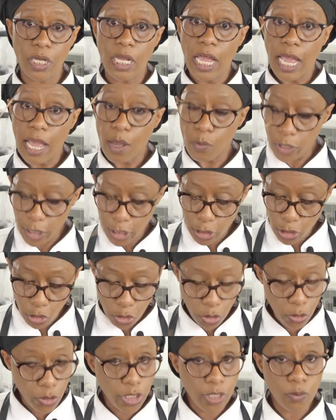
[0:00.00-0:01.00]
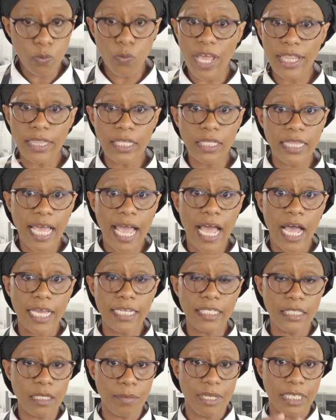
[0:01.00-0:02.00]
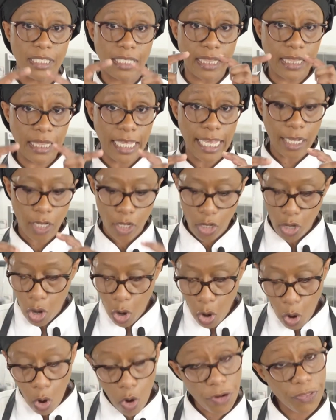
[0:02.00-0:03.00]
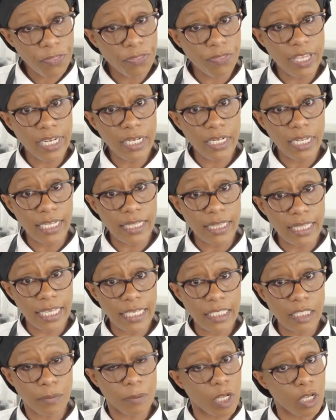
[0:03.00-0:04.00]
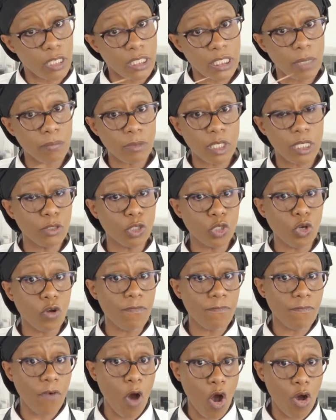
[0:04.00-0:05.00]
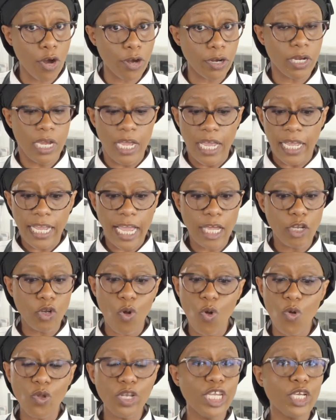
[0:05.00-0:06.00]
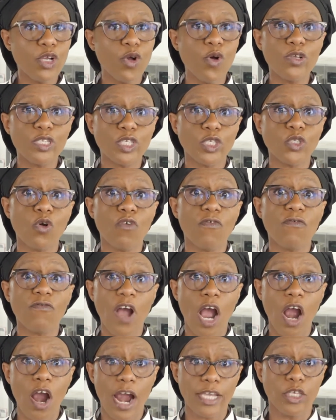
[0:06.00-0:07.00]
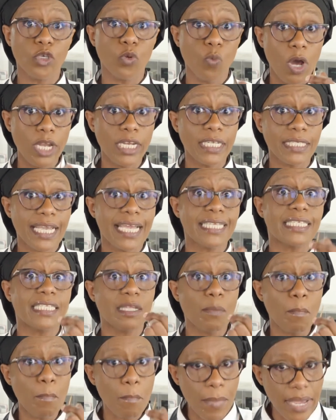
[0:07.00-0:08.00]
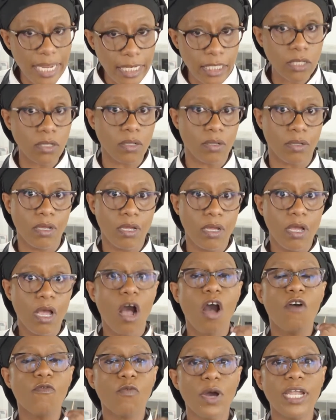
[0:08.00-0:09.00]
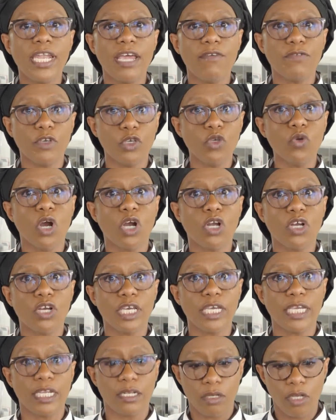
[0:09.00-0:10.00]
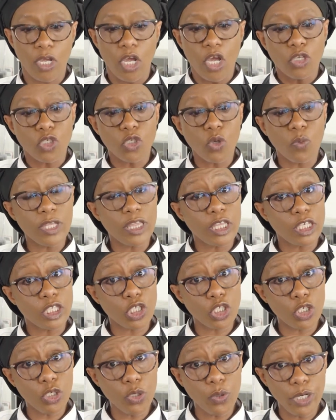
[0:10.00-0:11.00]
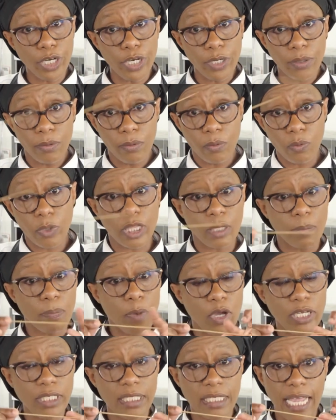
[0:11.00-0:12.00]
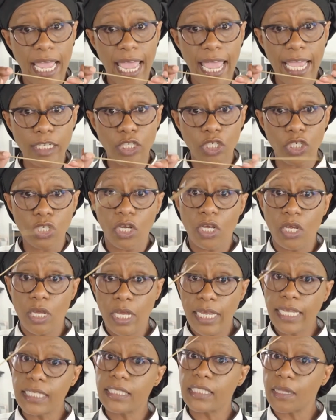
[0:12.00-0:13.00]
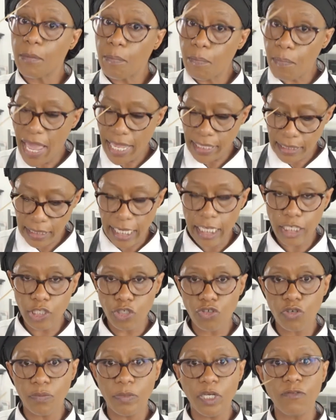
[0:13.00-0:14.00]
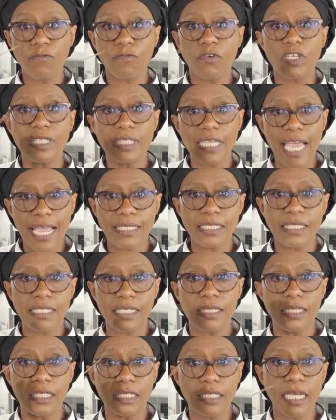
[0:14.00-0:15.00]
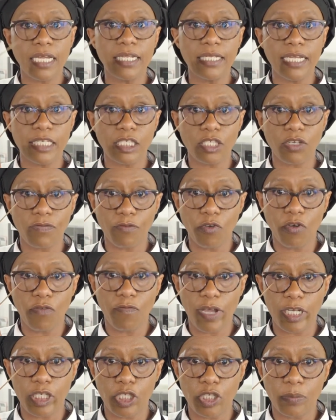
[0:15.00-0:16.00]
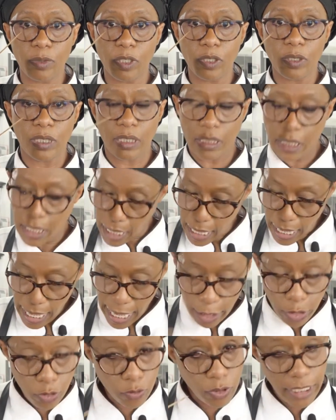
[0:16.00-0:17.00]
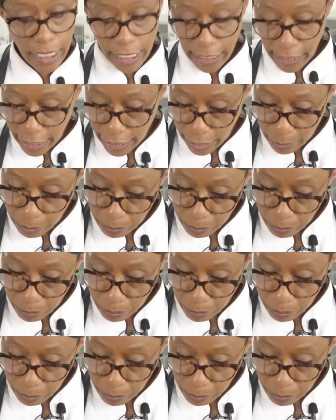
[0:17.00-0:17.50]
And with a skewer, whether that item is thick or thin like this, because sometimes your fork can only go so far and you want to test the middle of whatever you are cooking. So with a skewer, with a pointed edge, is the best instrument for testing the doneness of your vegetables. And you take it,